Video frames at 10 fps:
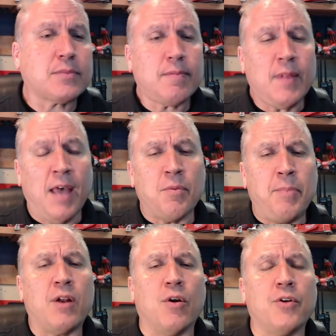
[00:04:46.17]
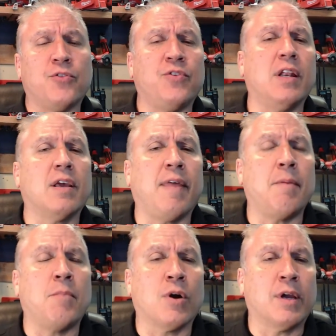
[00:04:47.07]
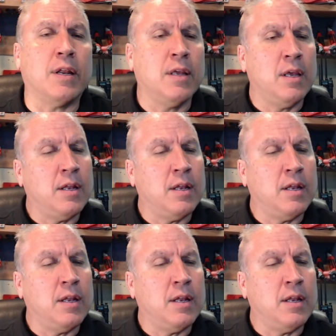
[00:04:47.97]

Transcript: have a better understanding of that market.